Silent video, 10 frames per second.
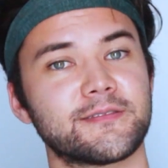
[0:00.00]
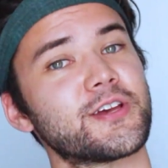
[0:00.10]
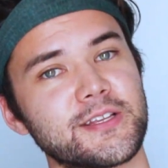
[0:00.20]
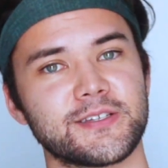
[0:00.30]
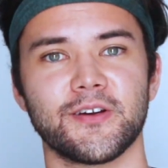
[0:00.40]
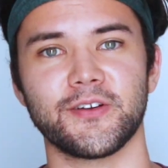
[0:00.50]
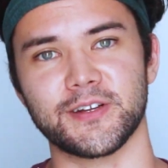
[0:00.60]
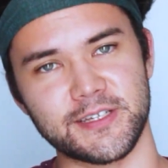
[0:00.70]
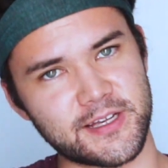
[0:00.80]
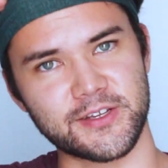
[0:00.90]
chances are your
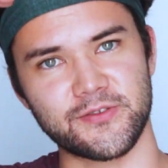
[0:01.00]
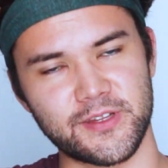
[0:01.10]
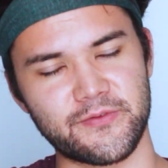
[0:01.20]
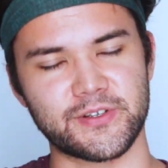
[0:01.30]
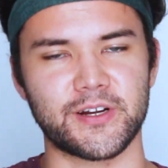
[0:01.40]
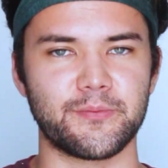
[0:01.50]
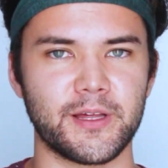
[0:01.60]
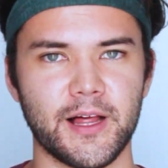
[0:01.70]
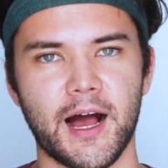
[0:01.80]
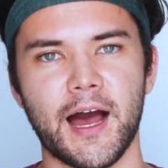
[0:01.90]
testosterone levels are gonna be
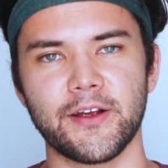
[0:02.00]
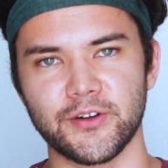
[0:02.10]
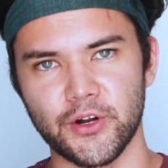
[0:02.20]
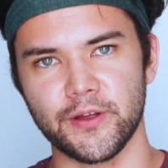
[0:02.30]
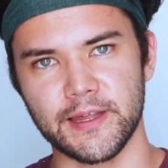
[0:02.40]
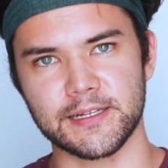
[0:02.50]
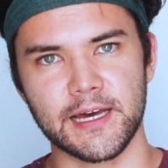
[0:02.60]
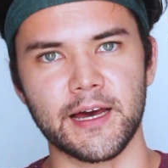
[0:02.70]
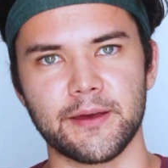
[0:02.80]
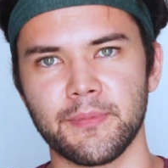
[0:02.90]
a lot higher during that
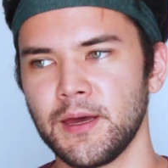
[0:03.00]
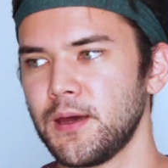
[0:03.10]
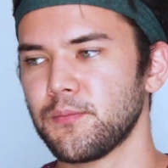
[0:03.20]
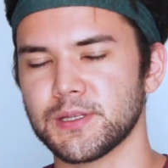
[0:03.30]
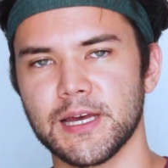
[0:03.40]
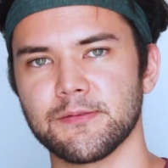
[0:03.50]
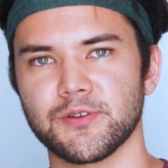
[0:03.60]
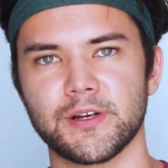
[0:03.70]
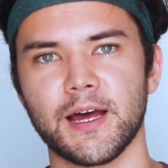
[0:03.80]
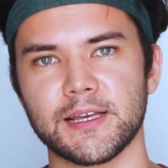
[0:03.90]
time, but times
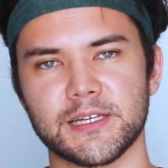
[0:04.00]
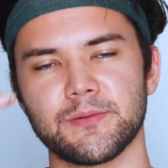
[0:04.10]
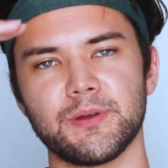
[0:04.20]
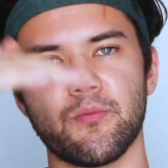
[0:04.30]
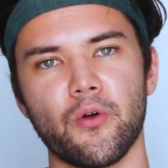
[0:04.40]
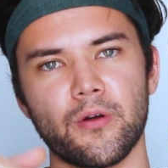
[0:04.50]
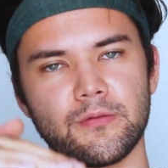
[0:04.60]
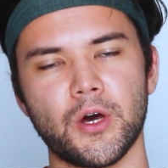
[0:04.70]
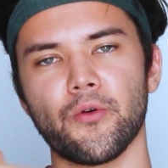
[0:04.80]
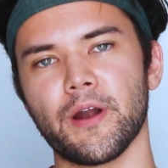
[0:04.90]
where you're not, it's gonna be more
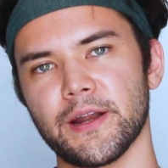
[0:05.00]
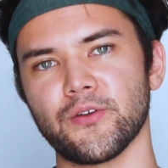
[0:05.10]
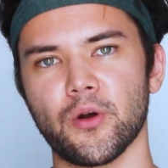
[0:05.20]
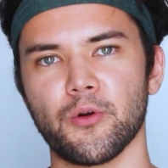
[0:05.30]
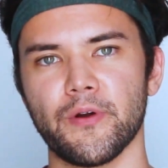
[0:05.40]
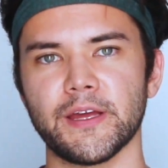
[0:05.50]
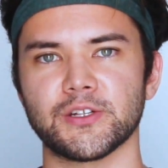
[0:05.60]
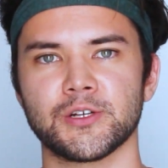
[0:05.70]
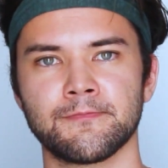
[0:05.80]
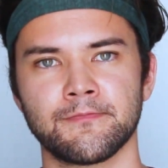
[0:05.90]
lower at a normal
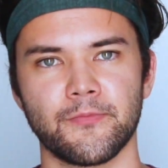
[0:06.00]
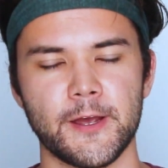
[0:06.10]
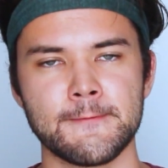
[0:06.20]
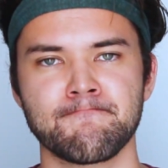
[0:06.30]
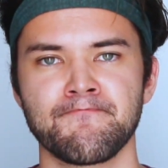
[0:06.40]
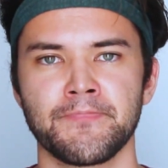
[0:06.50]
range, right?